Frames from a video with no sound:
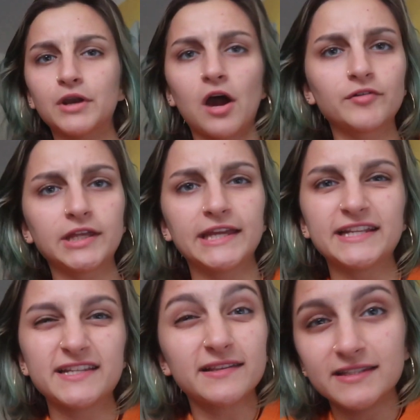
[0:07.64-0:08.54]
not really
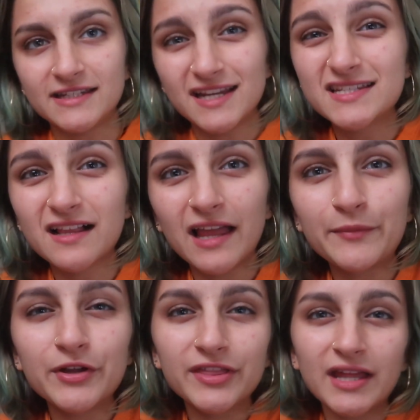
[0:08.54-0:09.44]
into the
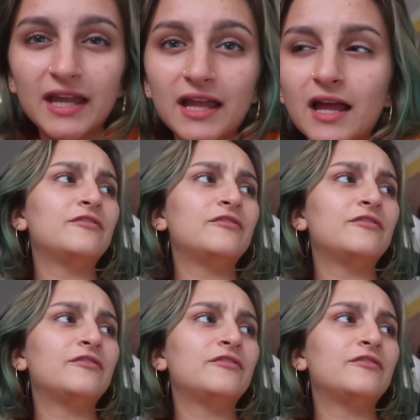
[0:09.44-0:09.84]
disclaimer thing.